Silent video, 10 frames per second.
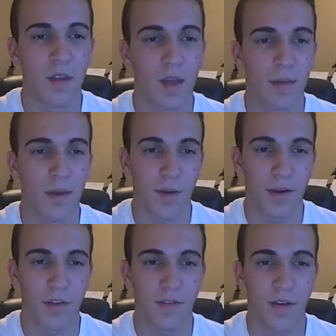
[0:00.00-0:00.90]
My
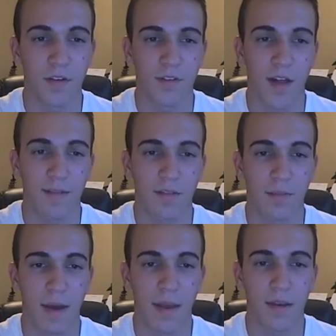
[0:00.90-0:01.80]
greatest fear is not even
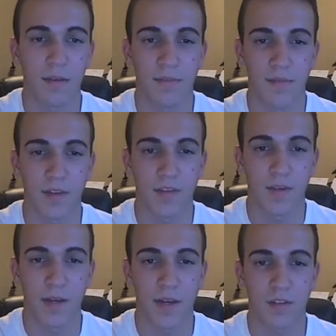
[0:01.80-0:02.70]
mine, it's
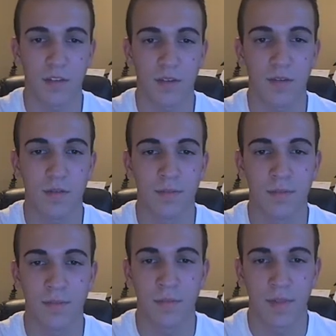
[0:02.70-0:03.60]
someone else's.
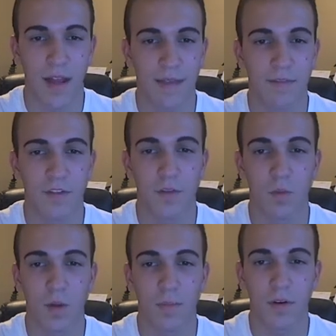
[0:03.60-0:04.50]
Not even just
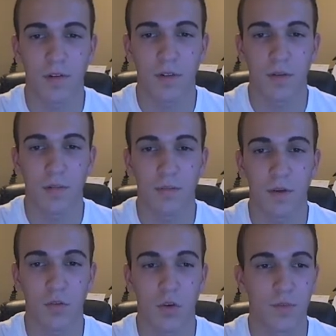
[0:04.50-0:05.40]
one person, but
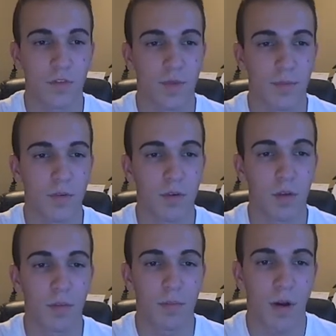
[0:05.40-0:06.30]
groups of people,
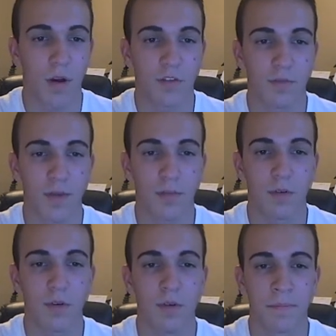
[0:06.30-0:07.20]
parties of
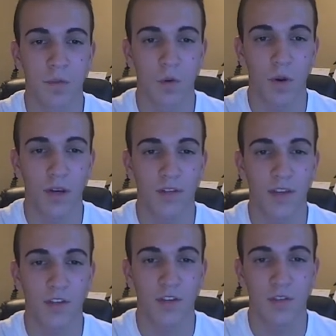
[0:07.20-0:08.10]
people,
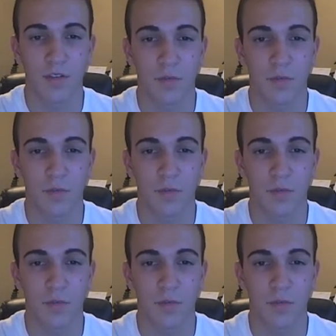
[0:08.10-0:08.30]
organizations of